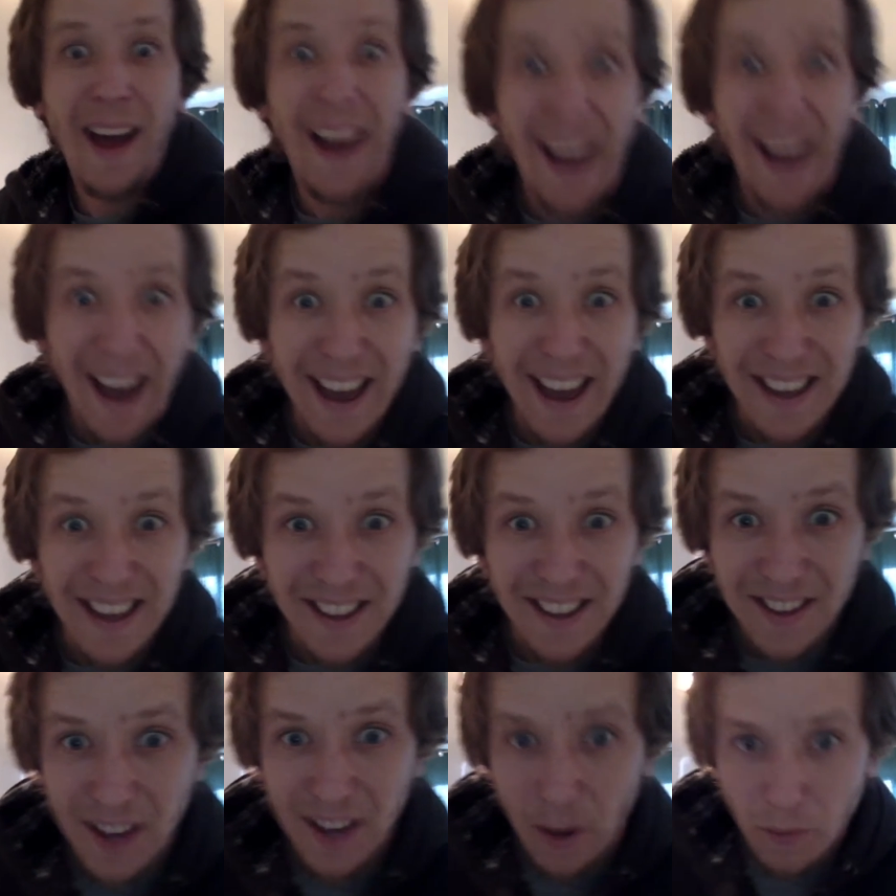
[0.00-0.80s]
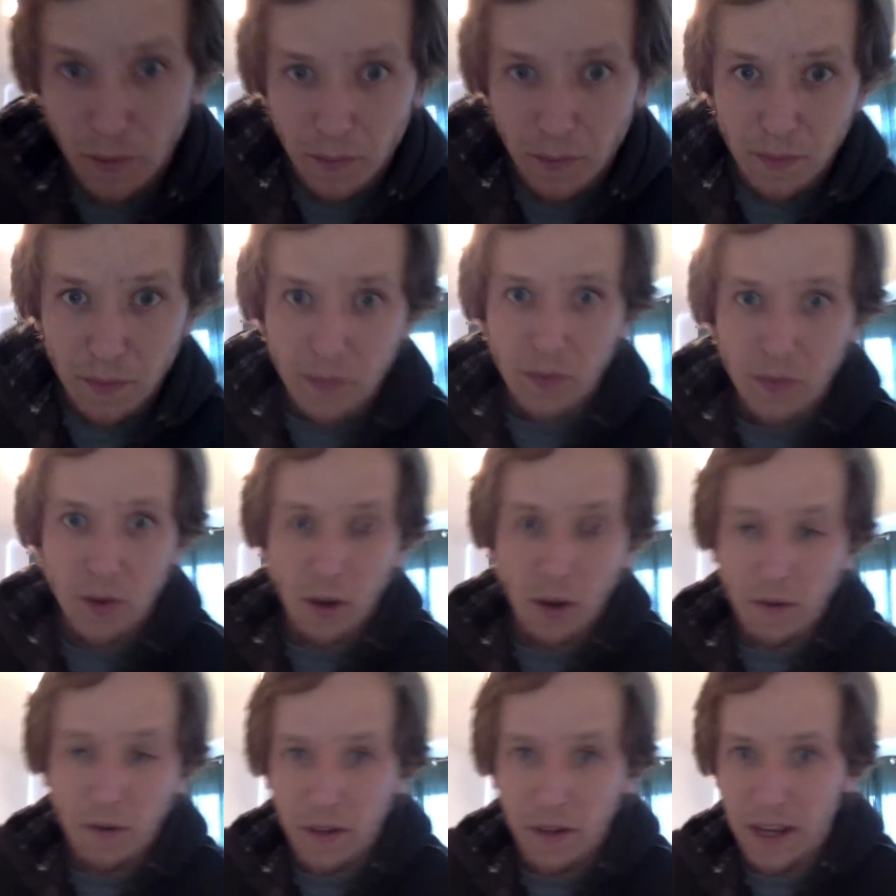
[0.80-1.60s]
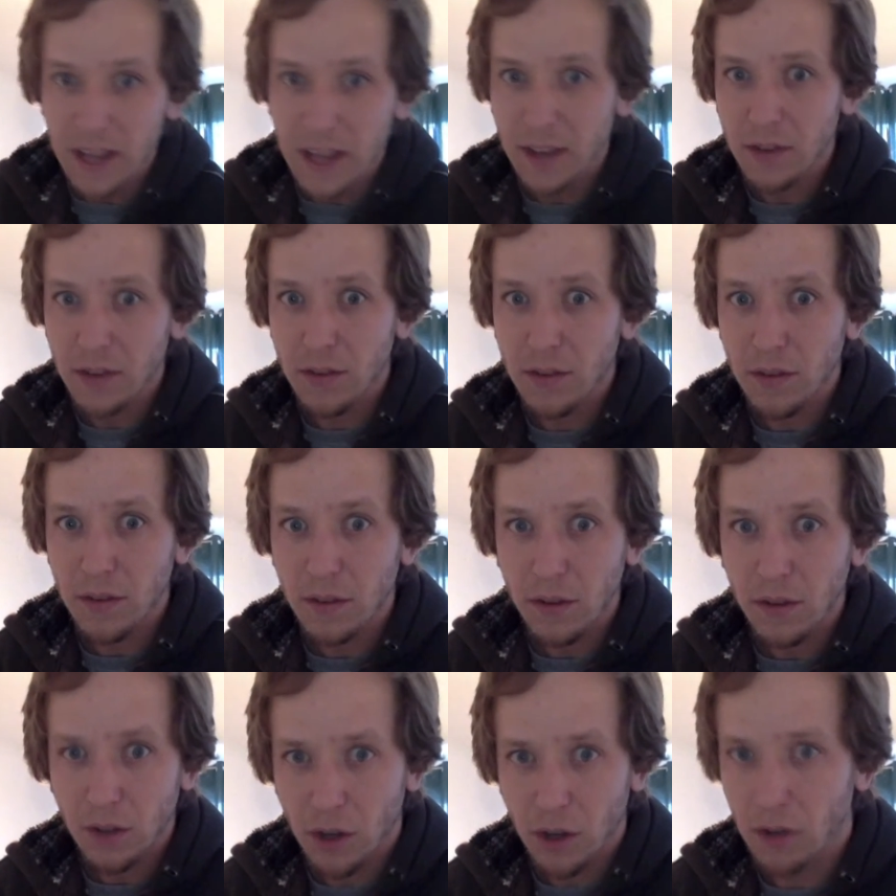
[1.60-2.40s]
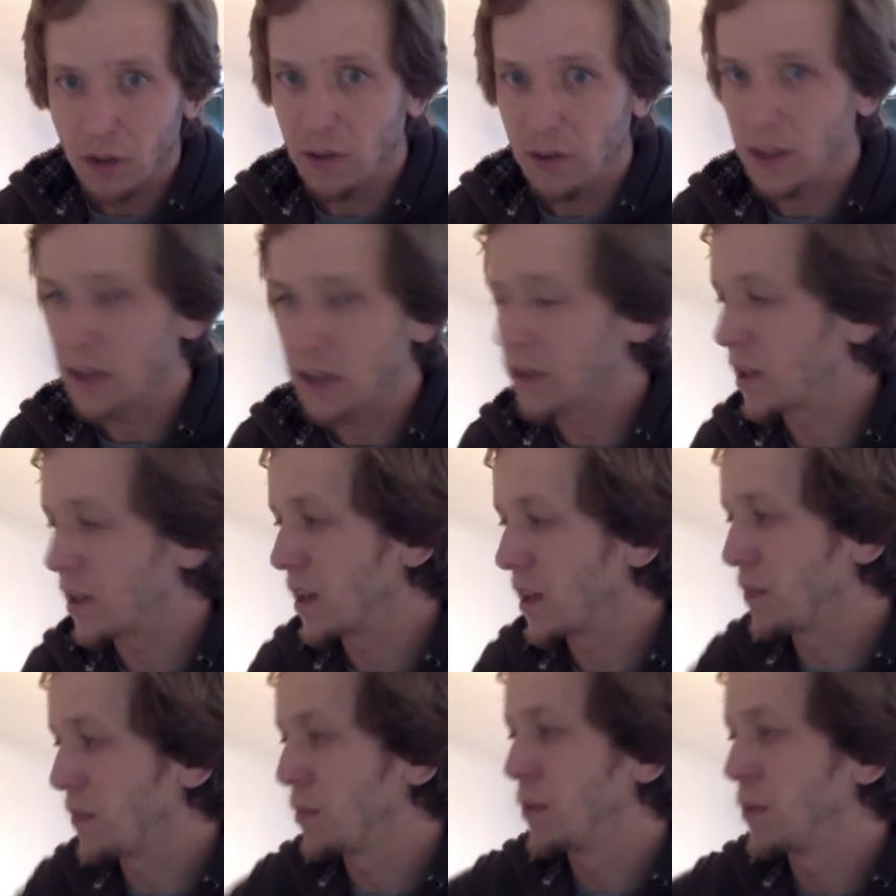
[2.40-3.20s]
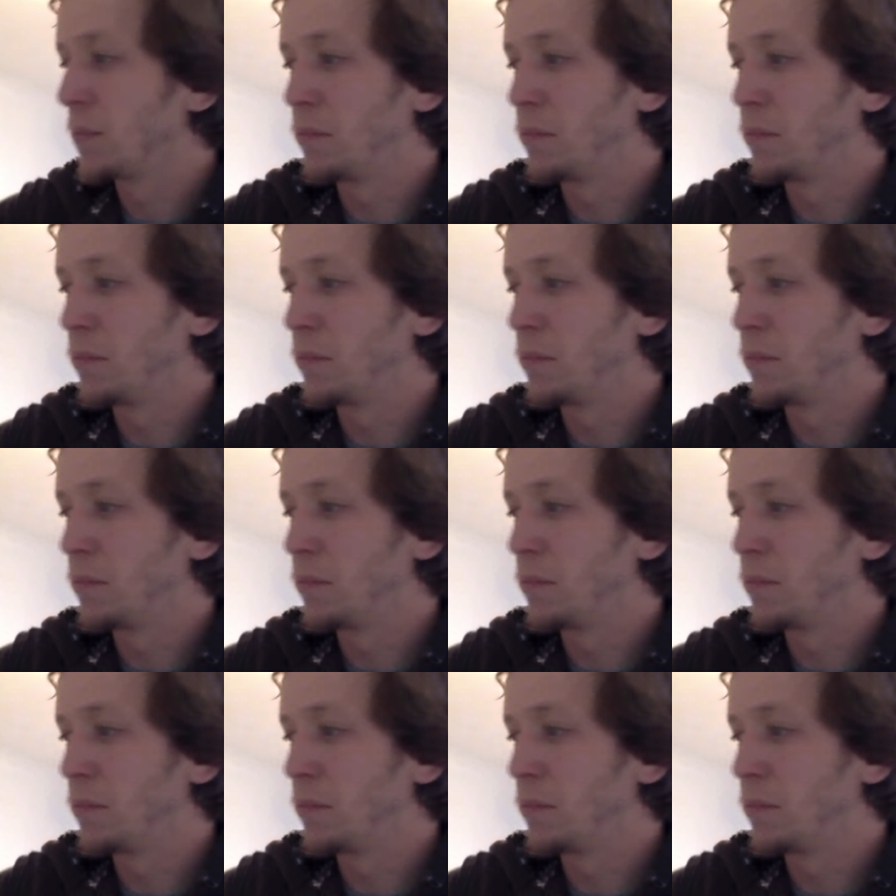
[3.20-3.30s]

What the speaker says: Hi, so Sophie is currently asleep,